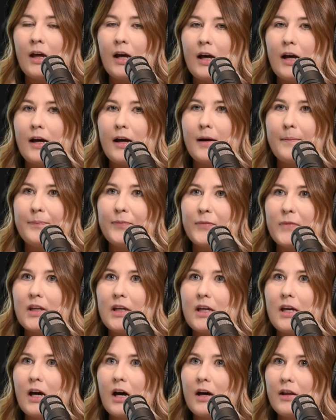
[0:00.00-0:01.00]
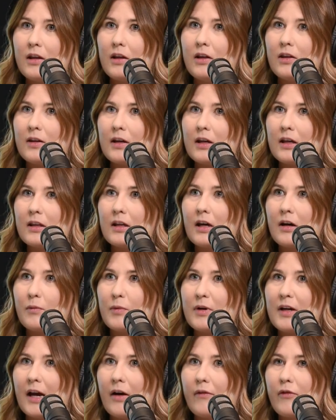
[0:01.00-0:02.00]
The other thing that
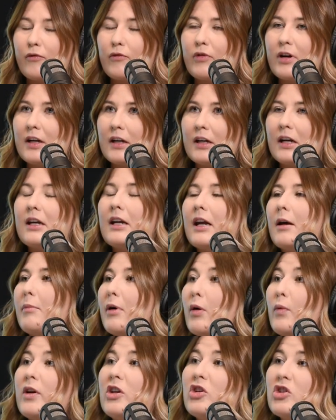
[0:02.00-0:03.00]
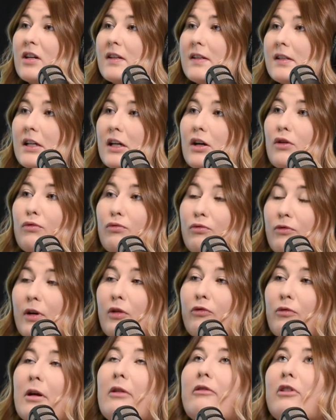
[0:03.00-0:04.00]
we haven't written in here, but we just did
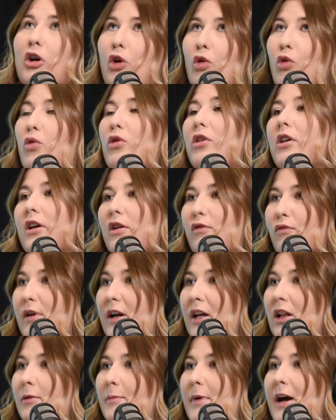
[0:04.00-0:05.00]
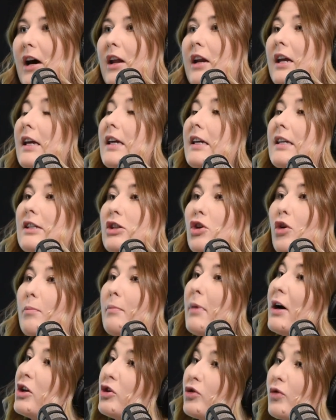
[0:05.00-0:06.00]
we recorded a reel about it, is your
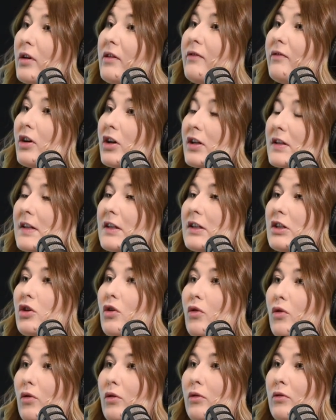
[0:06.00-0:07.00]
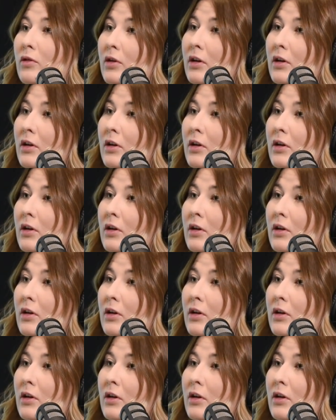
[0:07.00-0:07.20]
butt joint versus your...